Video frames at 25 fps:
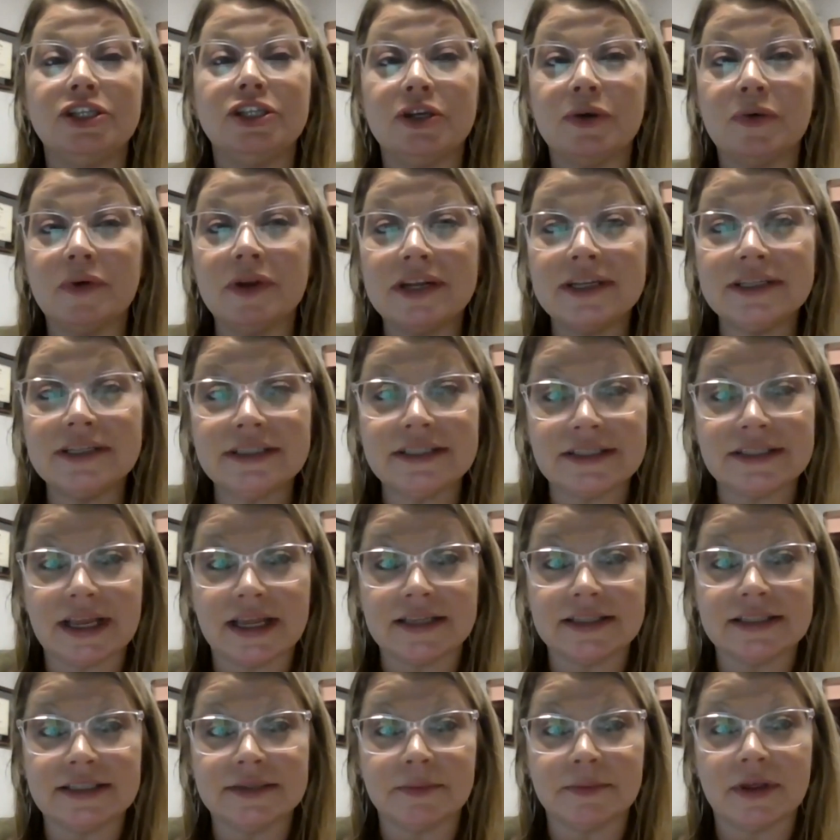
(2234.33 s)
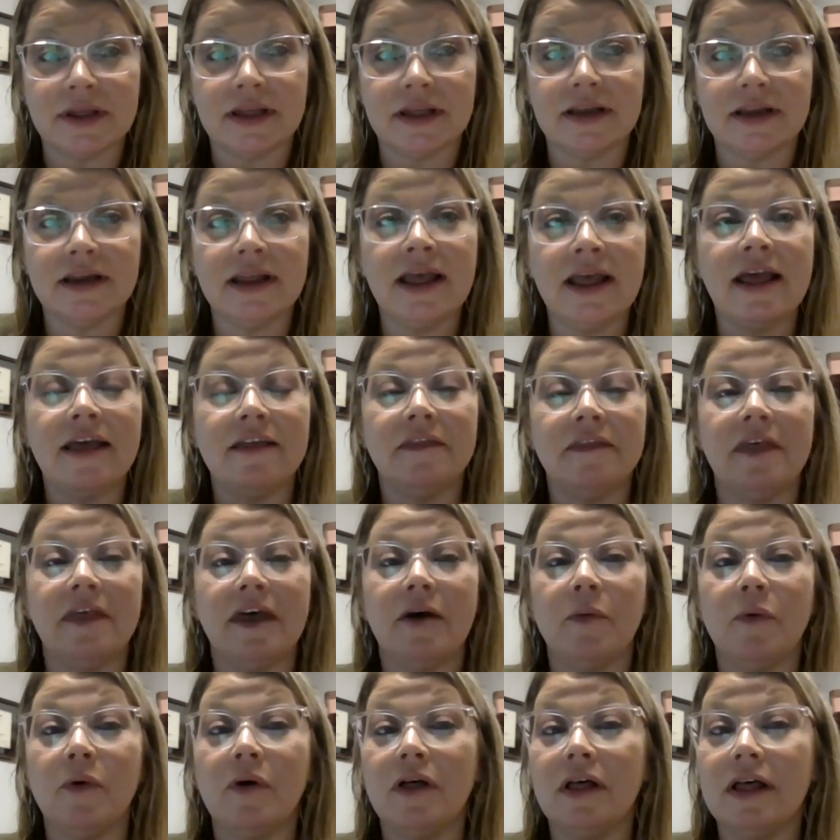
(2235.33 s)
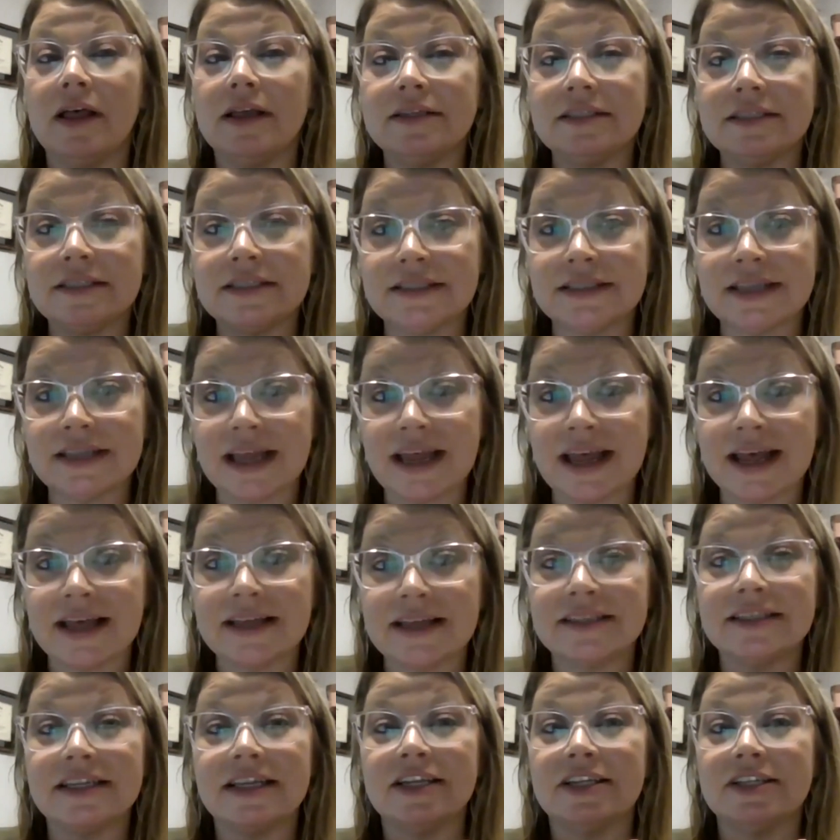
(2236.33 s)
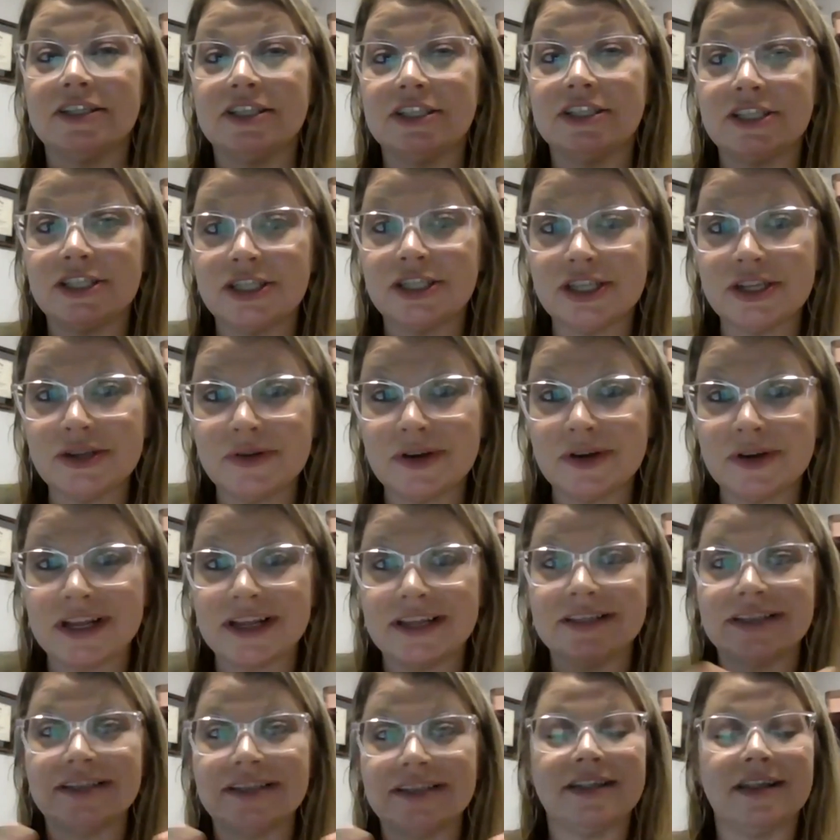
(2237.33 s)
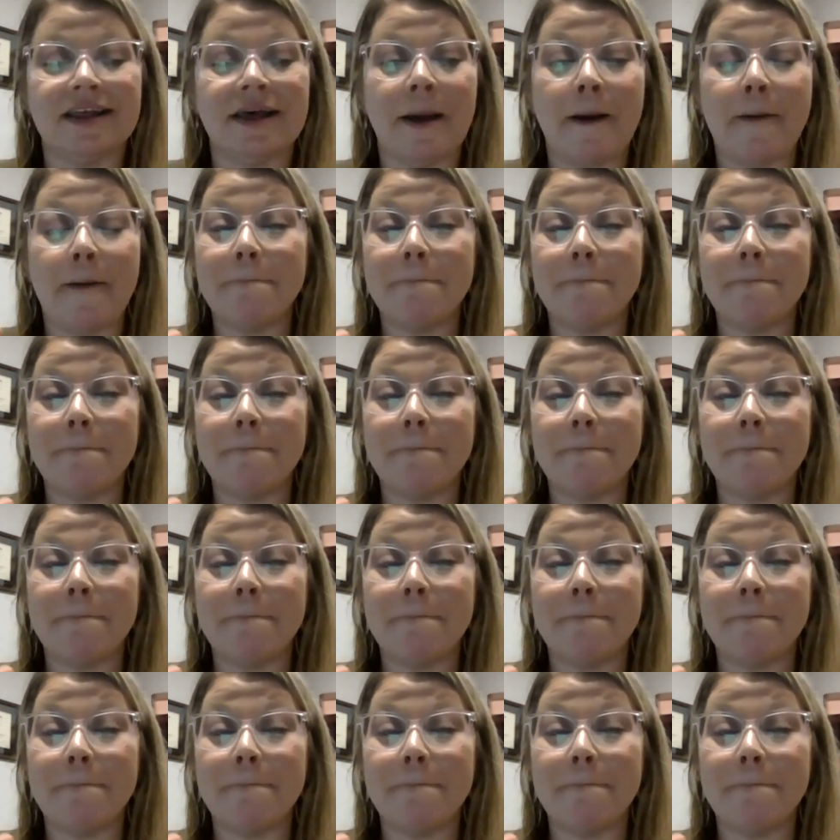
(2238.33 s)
to an assessment that will assess students